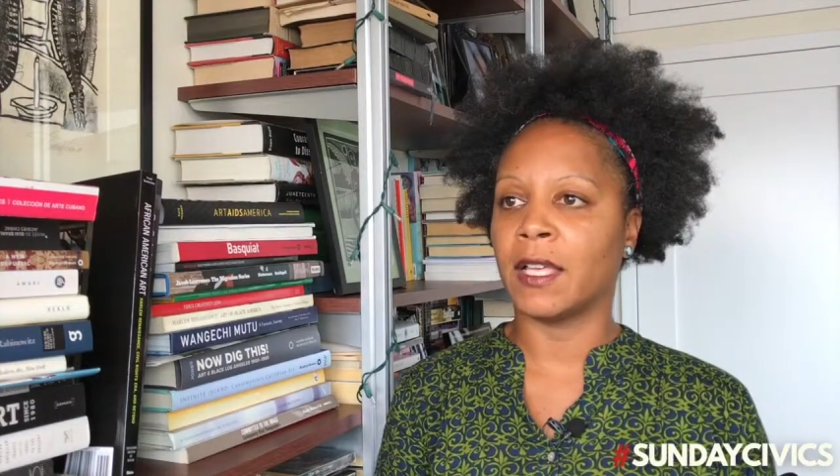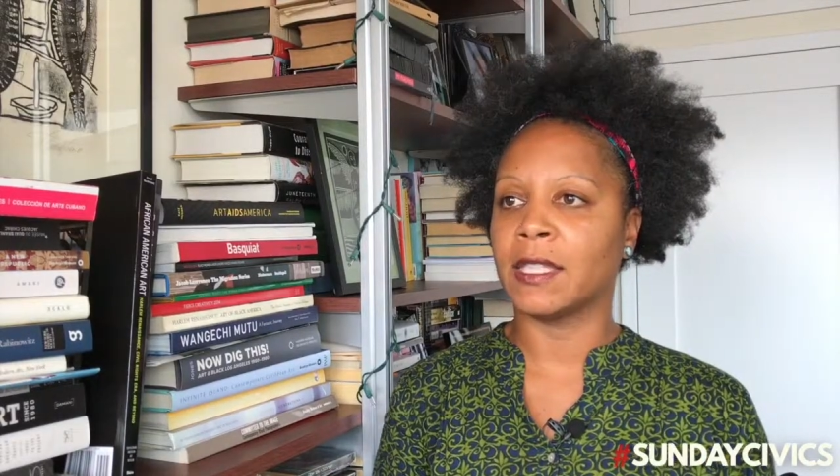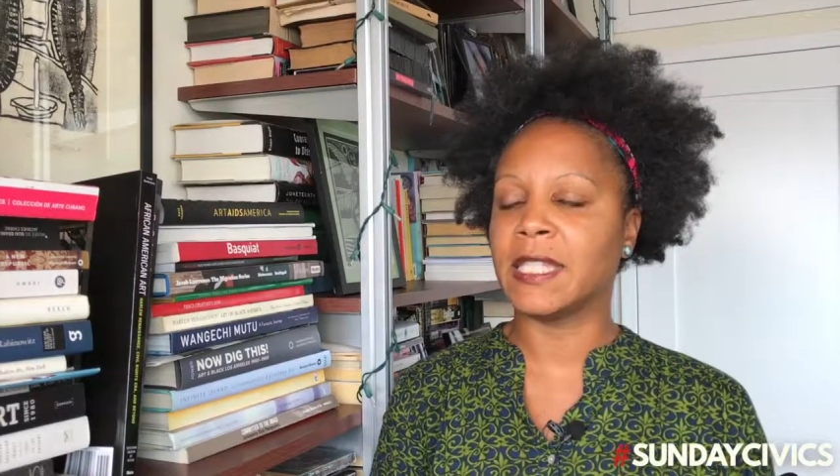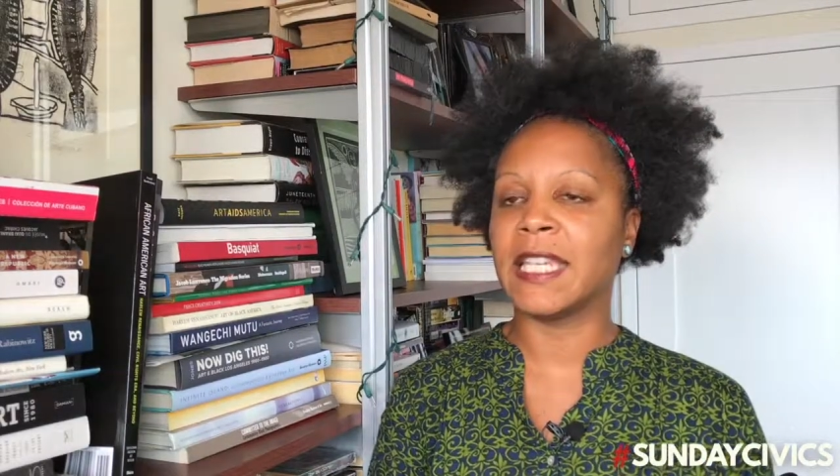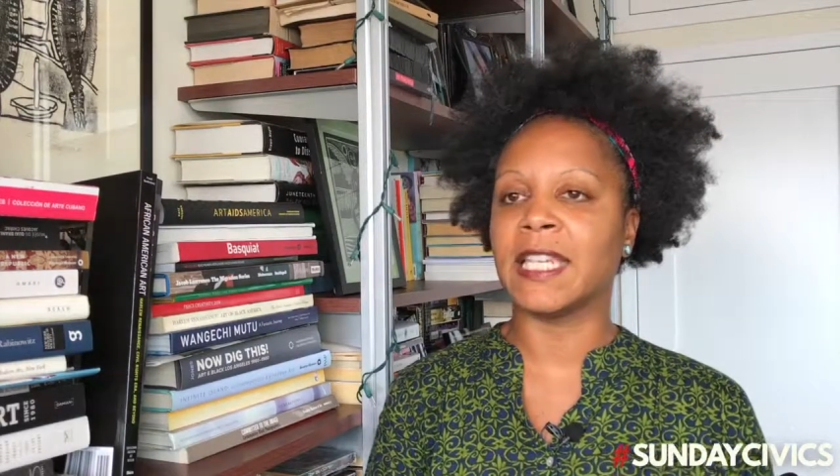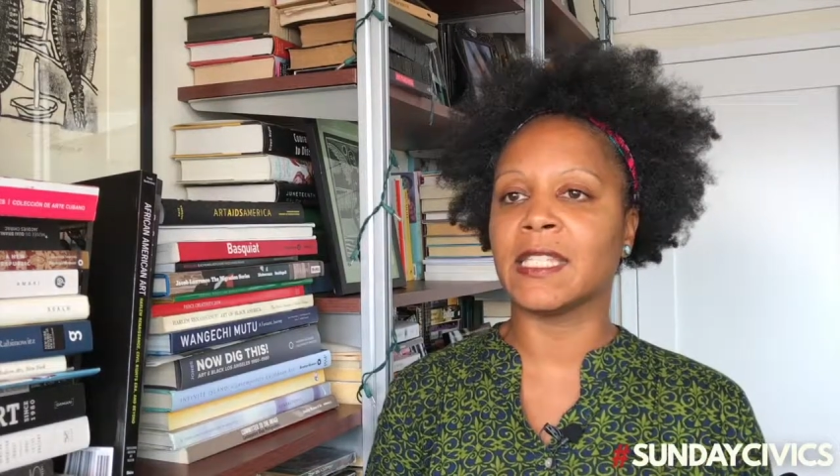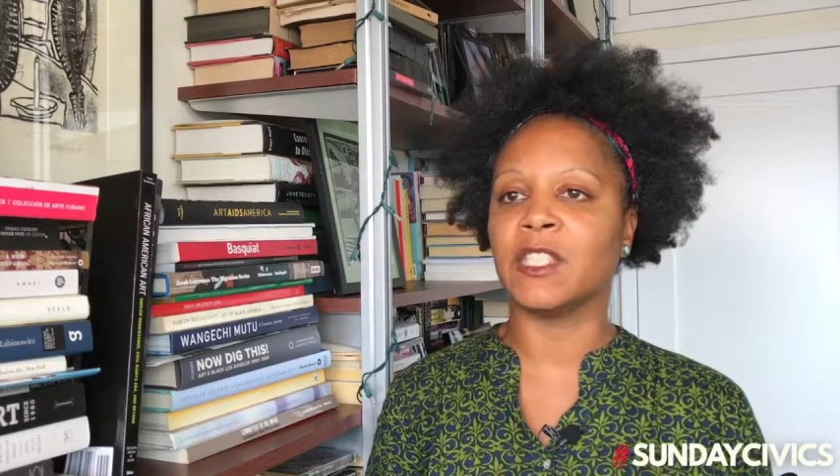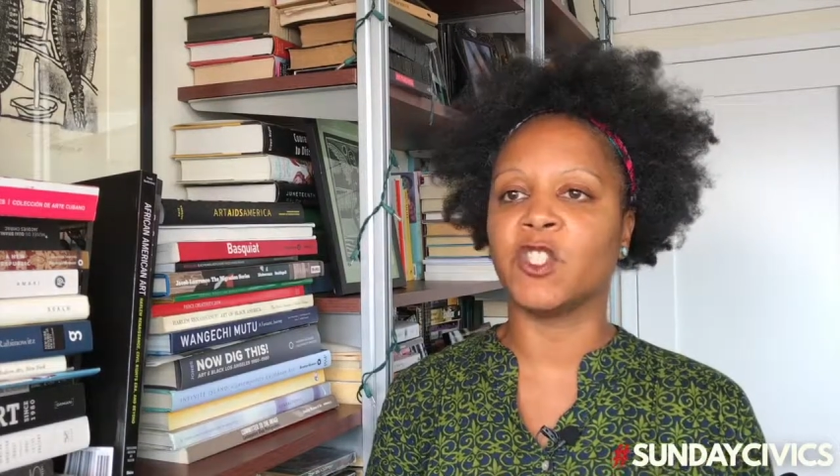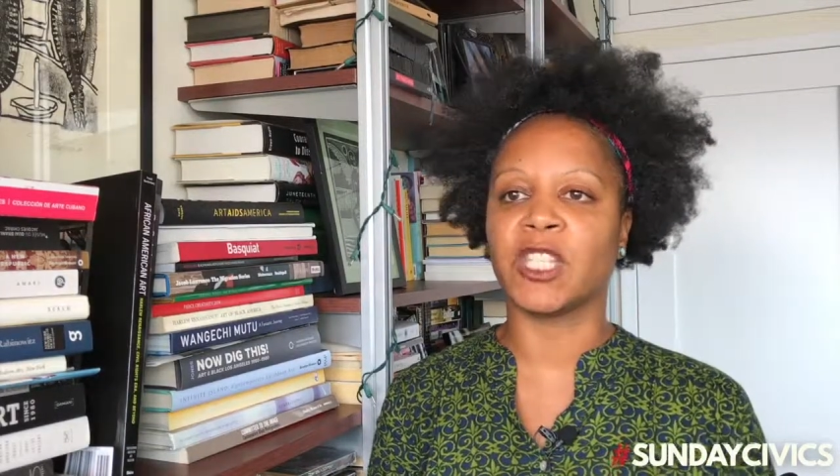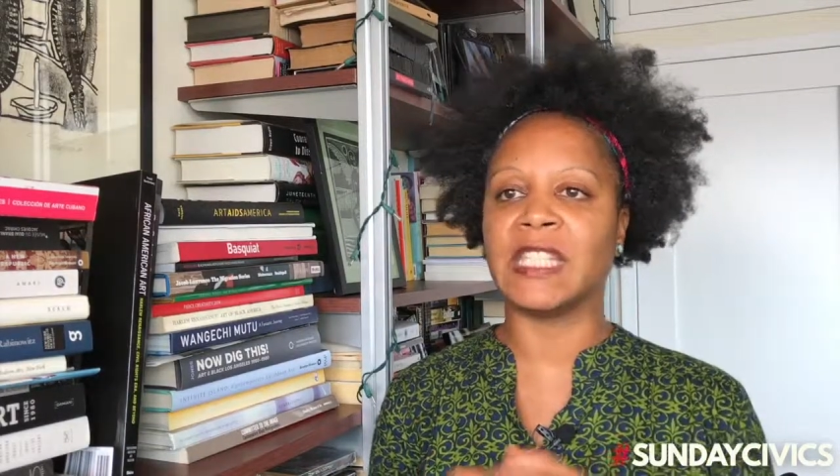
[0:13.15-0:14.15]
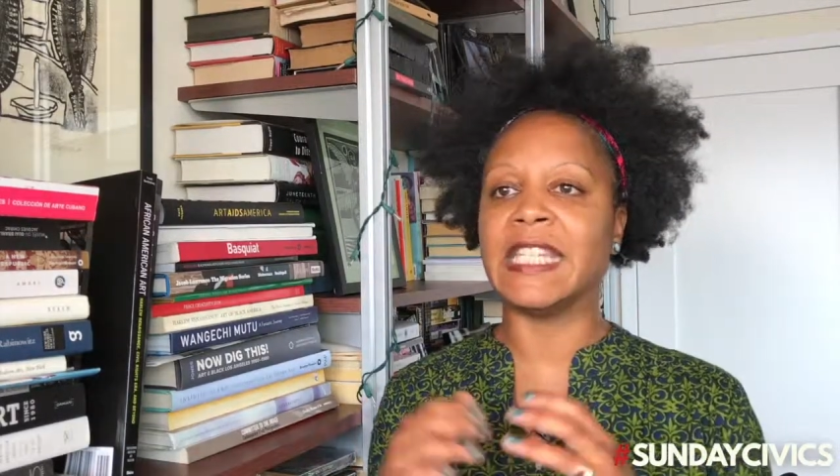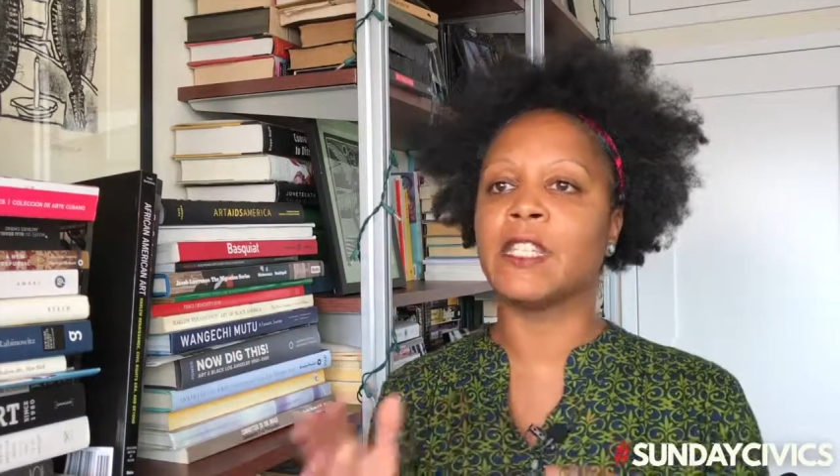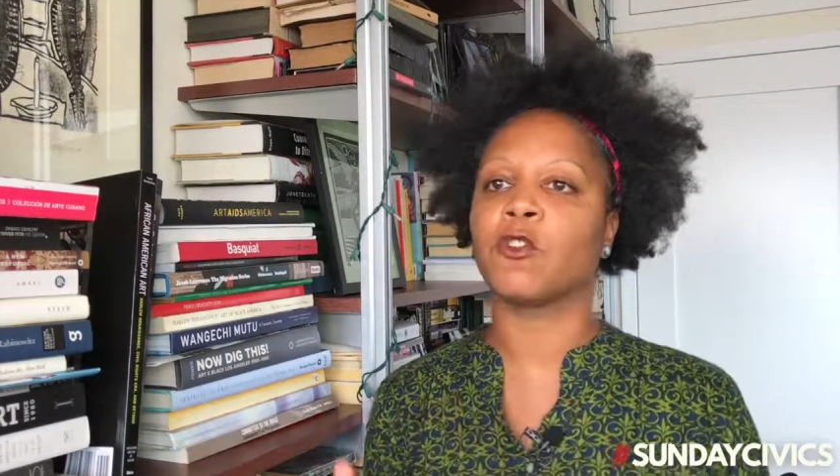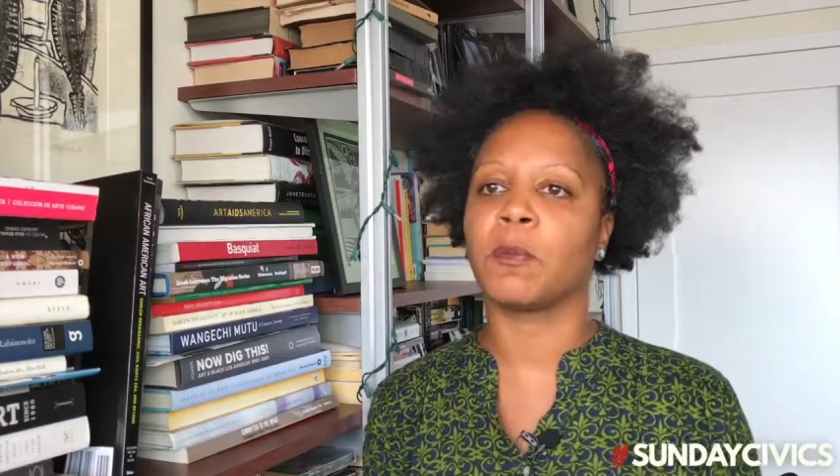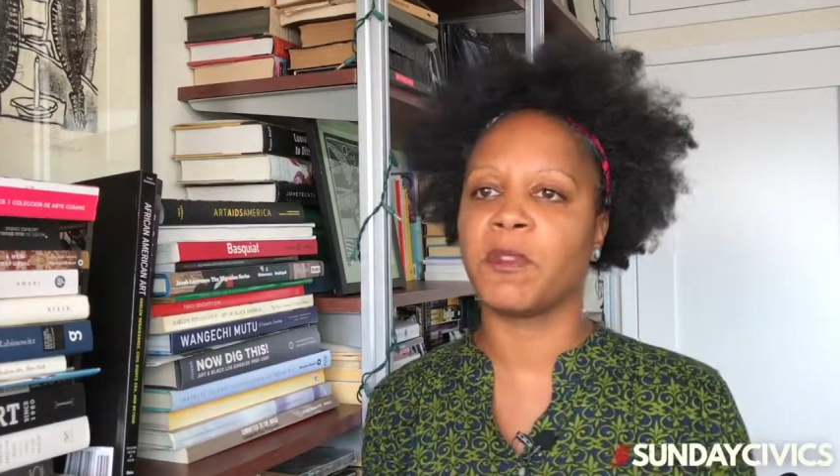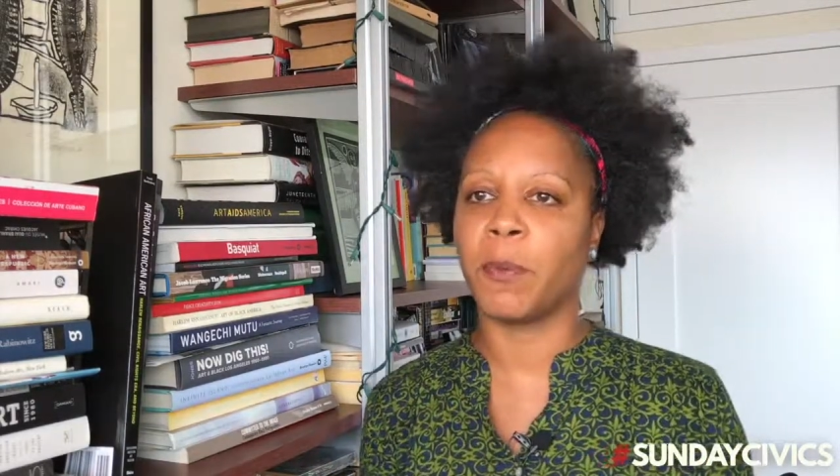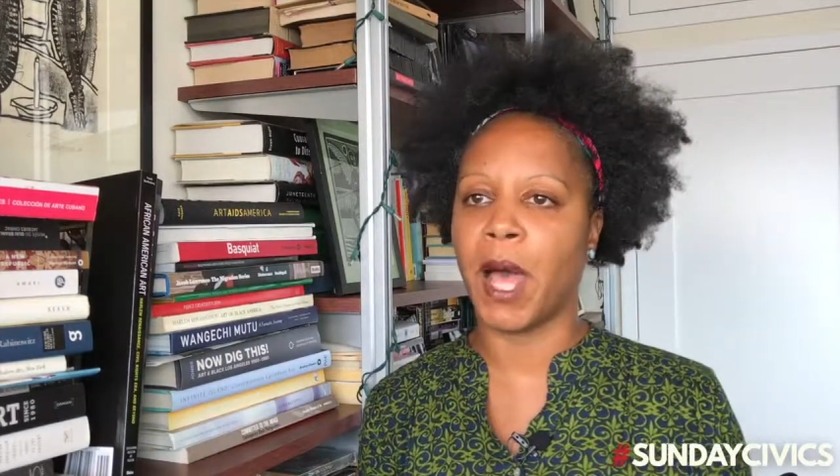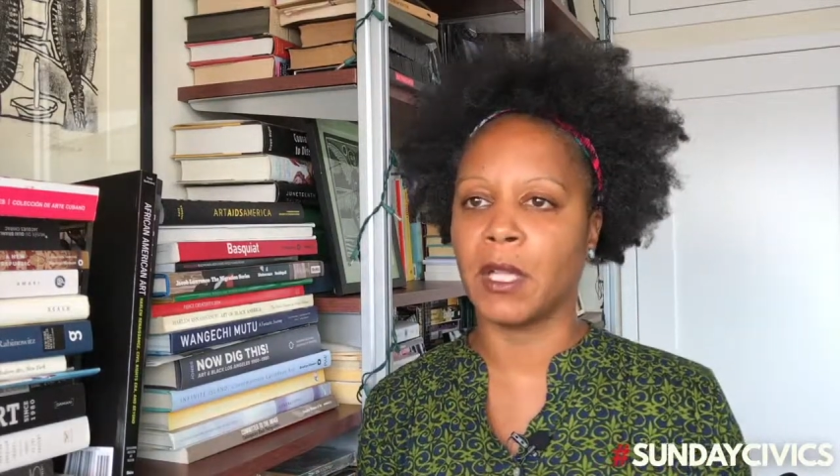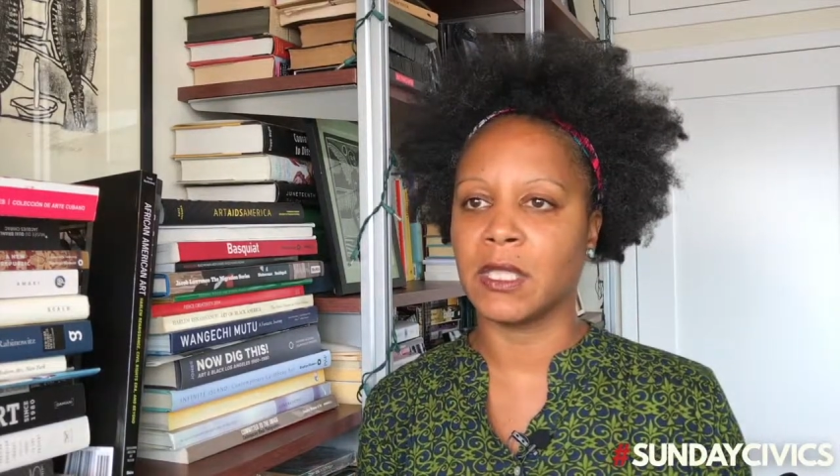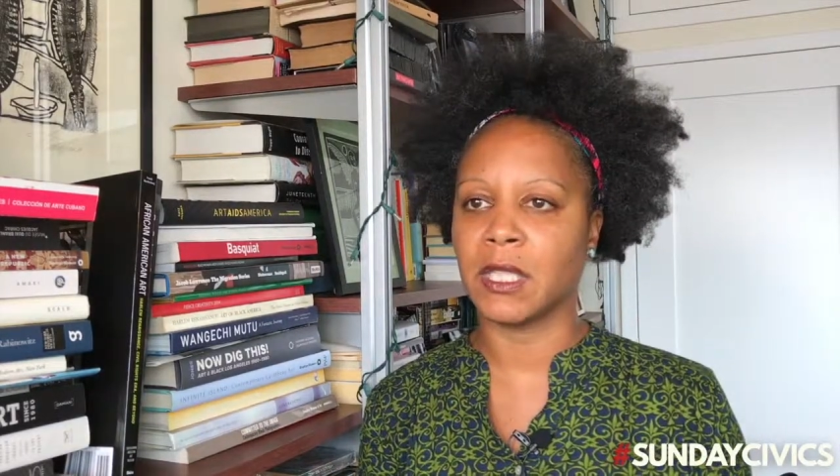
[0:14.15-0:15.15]
seen as just descriptive
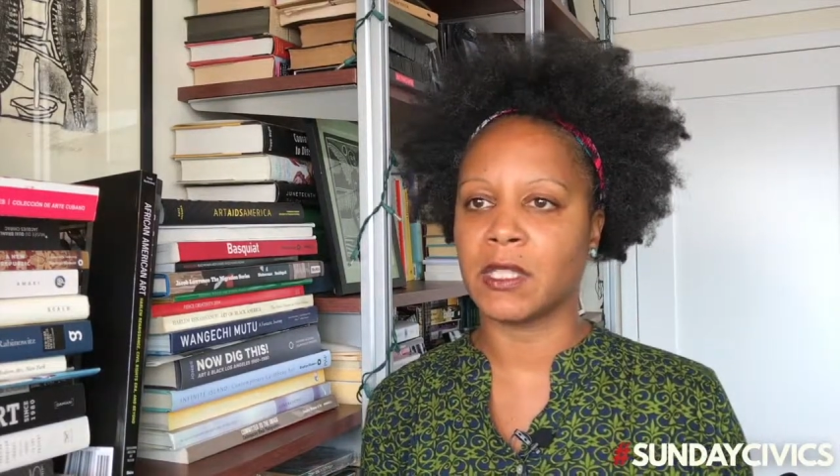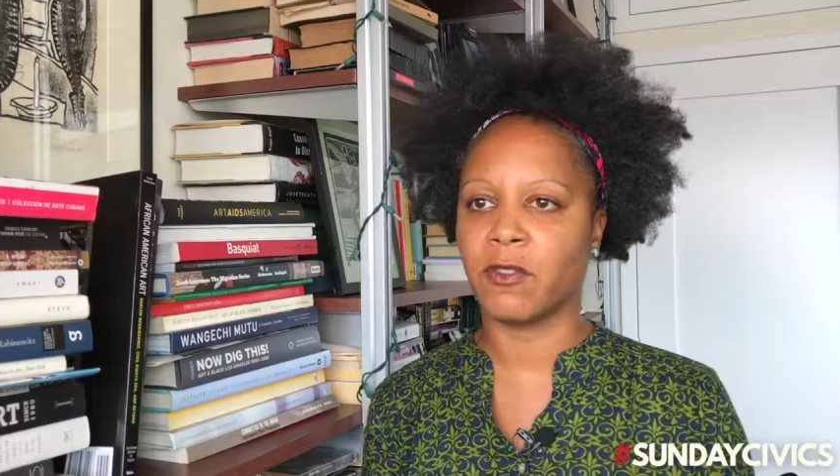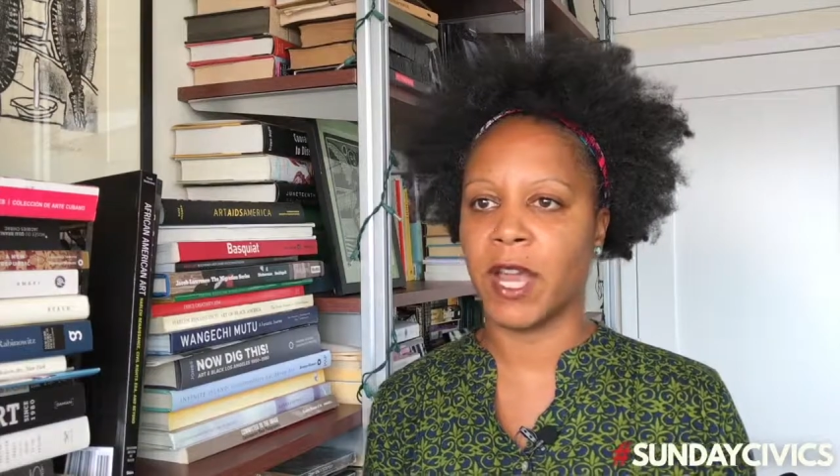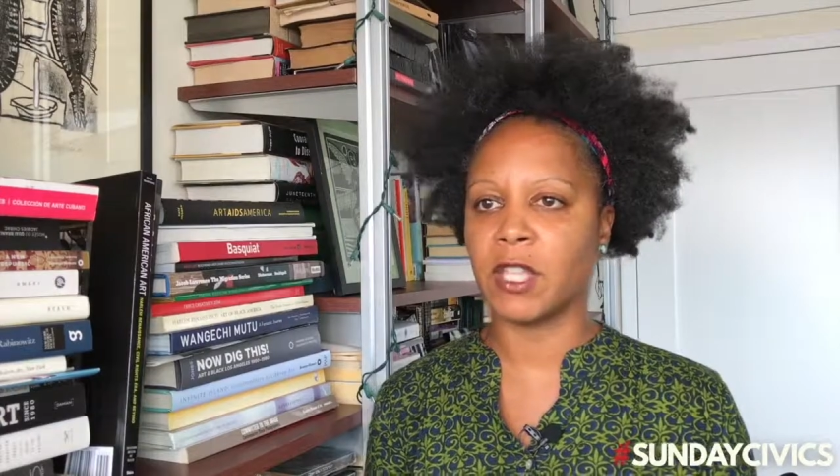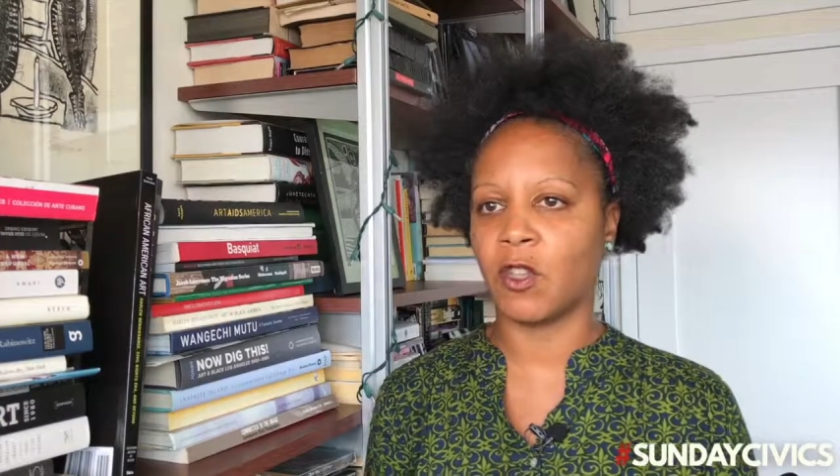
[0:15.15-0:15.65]
politics, right?